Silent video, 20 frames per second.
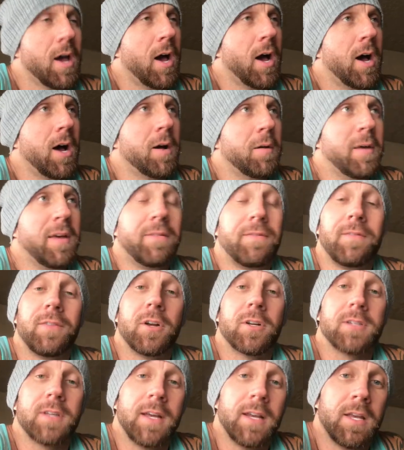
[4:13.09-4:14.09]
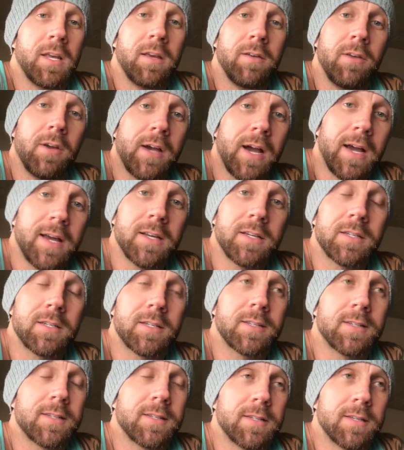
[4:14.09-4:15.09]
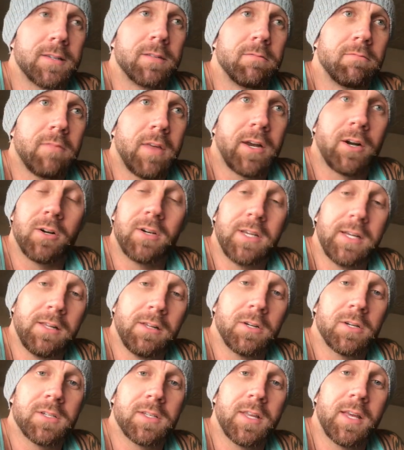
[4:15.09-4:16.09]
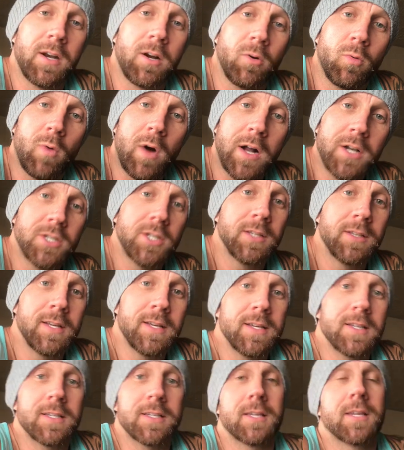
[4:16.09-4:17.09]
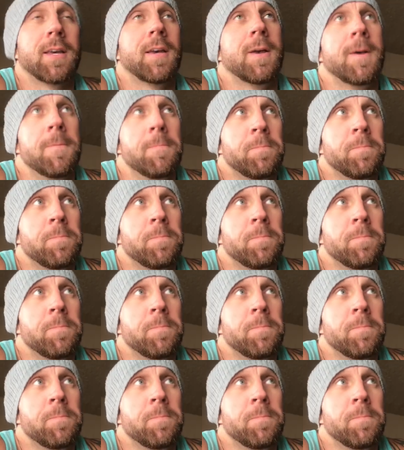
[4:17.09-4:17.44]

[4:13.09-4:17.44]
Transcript: if there's any of you guys that are dealers that are watching this,